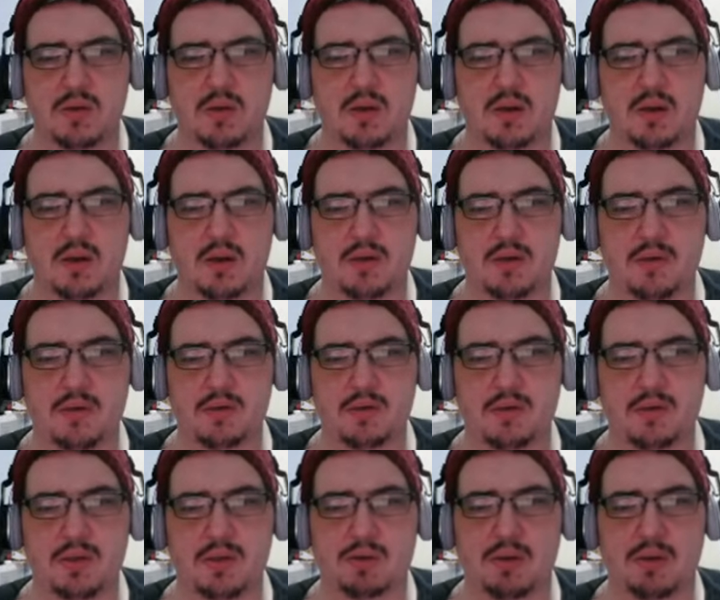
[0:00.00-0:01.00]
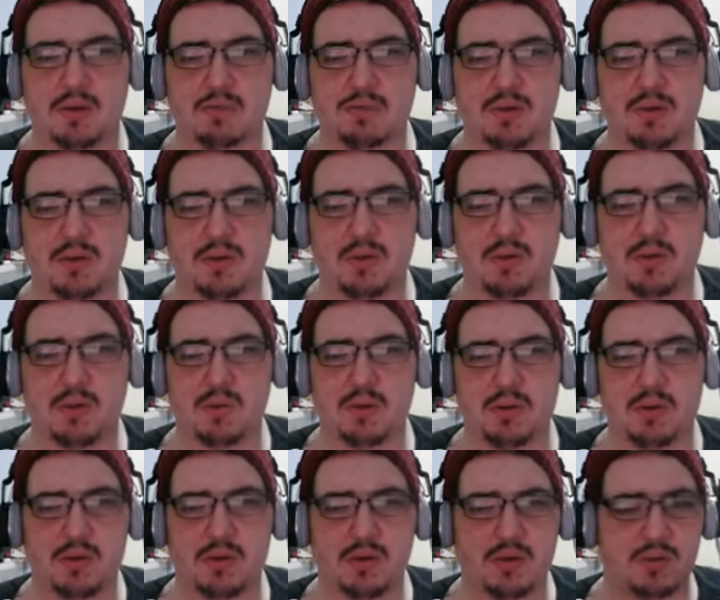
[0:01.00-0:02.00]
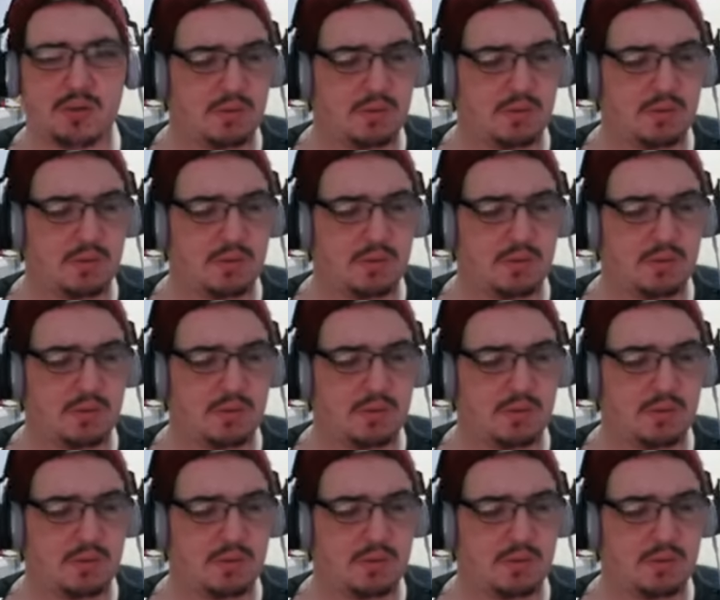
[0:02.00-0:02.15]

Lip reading: I don't know, Mr. Bottle Brush, are you worth it?